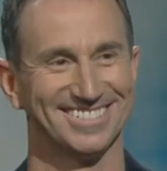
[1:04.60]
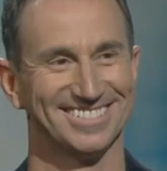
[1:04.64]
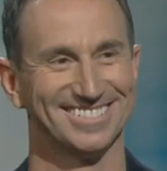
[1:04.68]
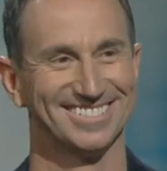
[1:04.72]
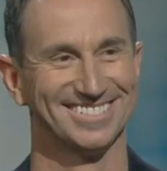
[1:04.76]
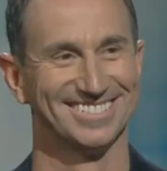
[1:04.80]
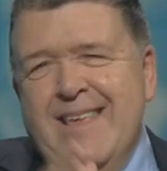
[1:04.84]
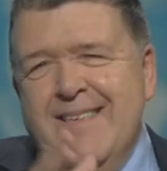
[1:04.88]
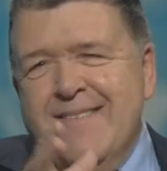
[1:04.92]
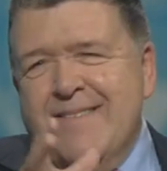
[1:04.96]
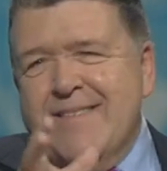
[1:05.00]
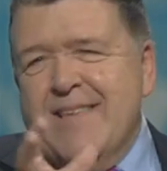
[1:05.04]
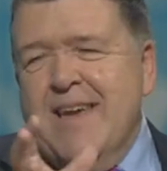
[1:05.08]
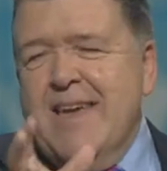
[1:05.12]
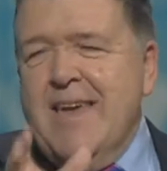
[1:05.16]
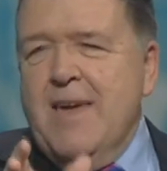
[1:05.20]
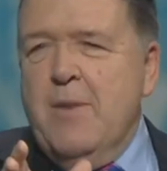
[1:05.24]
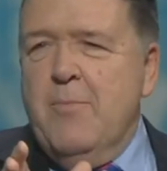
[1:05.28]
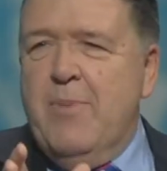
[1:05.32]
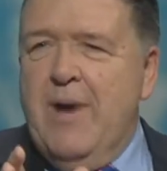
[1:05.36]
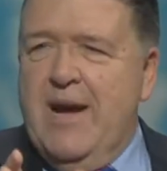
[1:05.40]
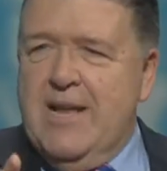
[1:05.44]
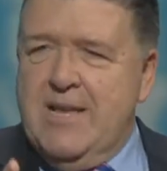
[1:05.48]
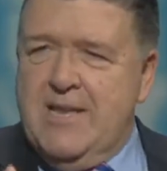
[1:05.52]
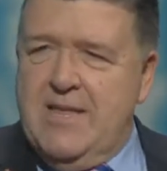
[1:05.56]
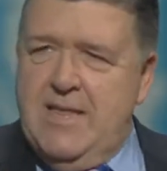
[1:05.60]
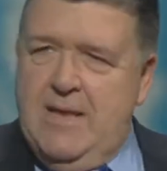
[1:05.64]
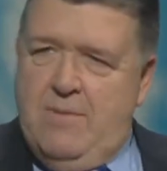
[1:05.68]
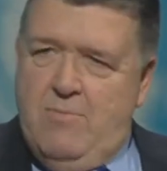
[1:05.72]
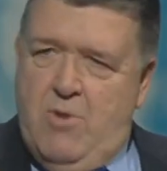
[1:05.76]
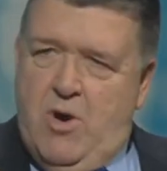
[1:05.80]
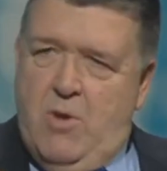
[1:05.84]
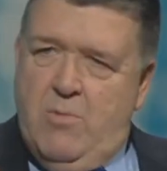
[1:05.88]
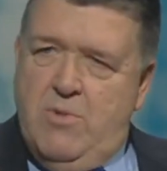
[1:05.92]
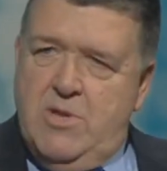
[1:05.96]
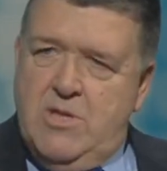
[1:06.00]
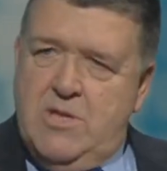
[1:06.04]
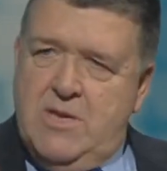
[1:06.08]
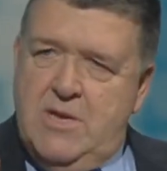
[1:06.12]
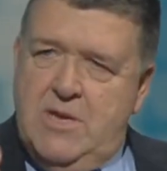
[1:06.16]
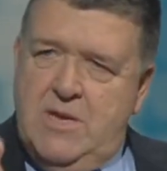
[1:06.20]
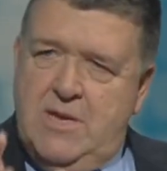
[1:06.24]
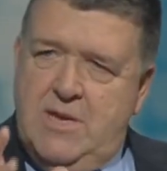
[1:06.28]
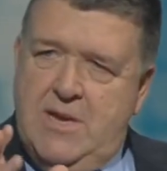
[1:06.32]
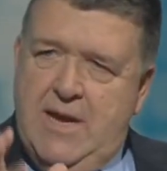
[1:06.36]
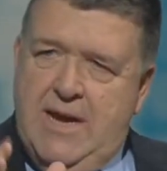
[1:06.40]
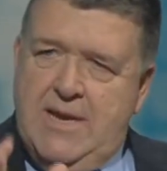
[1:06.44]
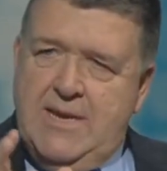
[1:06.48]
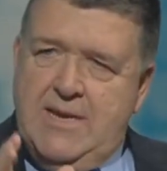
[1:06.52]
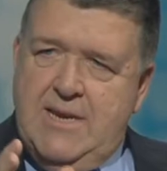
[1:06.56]
Let's take you back to that moment
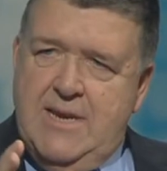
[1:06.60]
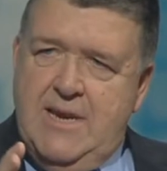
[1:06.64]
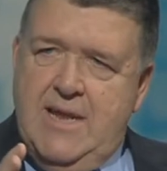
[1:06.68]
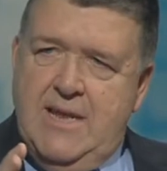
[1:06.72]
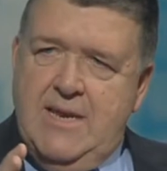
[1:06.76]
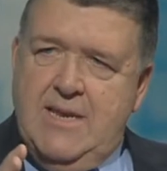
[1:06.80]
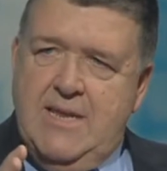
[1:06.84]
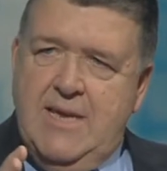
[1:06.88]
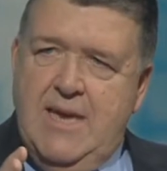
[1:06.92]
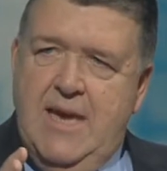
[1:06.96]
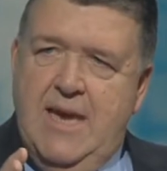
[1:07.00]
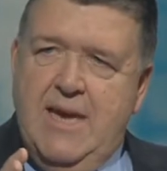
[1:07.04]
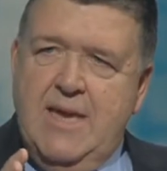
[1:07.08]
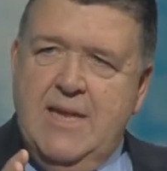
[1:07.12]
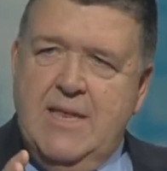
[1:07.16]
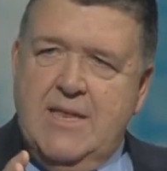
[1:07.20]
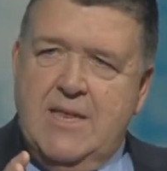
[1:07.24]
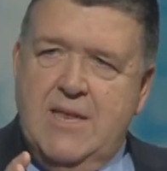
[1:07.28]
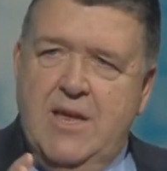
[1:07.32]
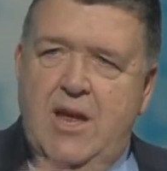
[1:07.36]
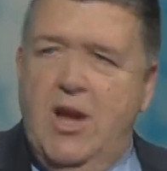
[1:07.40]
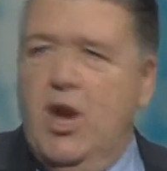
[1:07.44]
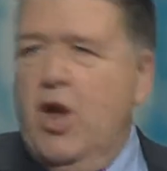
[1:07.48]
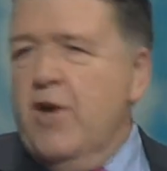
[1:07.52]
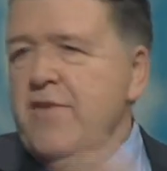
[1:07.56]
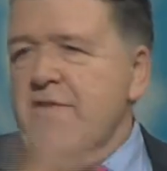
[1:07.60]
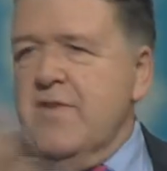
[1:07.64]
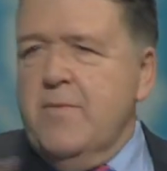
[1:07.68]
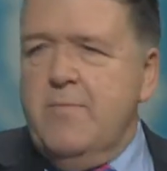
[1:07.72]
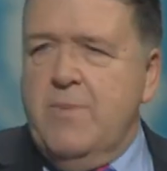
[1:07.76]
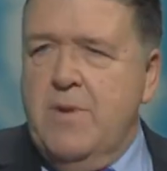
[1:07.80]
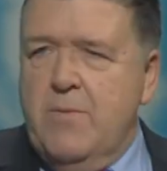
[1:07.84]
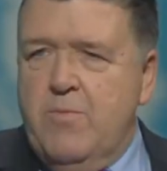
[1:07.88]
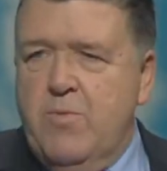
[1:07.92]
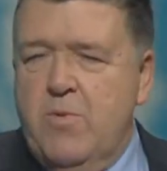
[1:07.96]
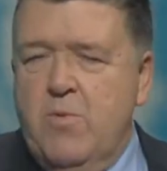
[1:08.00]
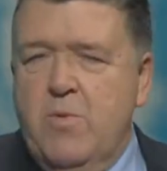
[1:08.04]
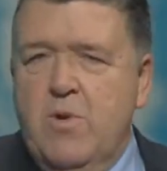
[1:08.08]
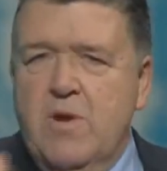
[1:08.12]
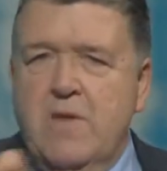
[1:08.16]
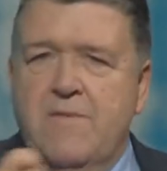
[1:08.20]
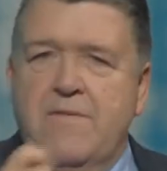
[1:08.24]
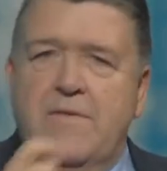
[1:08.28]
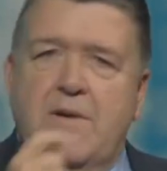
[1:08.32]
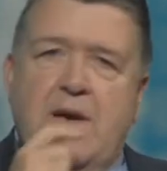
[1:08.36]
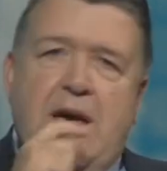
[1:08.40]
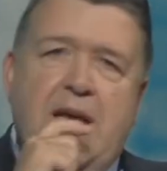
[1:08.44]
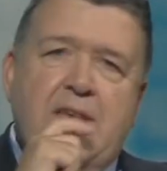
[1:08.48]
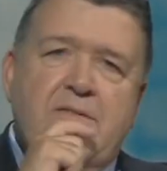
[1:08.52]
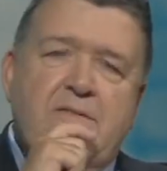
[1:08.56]
in 1988. Yeah, lots of people will
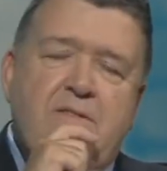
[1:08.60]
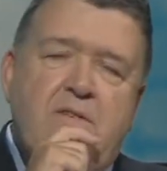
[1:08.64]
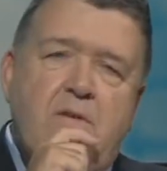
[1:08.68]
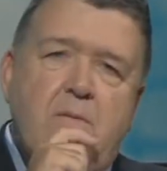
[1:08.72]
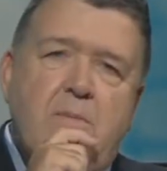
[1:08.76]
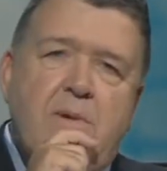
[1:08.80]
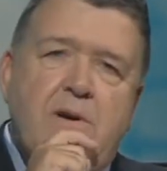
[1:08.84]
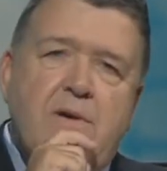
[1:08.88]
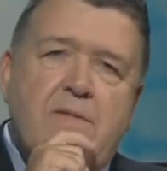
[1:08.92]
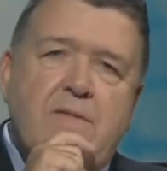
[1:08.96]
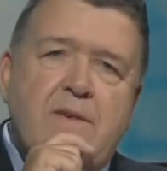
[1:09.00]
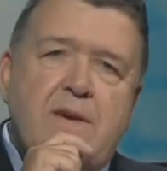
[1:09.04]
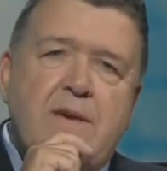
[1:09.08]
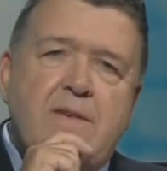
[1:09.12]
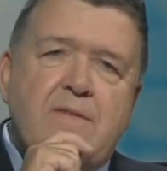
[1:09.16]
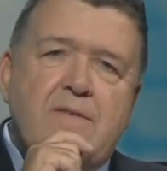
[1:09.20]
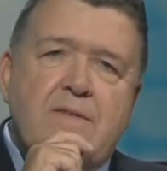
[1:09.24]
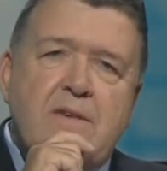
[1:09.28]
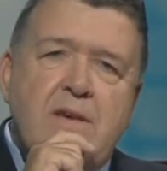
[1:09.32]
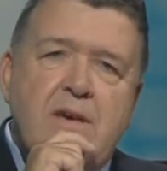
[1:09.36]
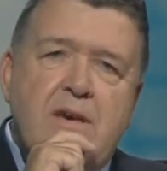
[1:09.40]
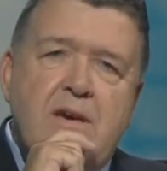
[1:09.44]
have asked you about this.